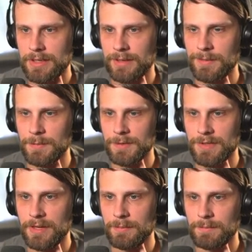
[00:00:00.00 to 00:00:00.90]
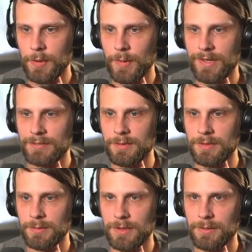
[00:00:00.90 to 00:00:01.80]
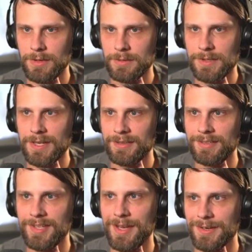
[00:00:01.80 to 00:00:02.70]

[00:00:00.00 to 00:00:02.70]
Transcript: I mean, we've got quite a few that we're going to want to play. So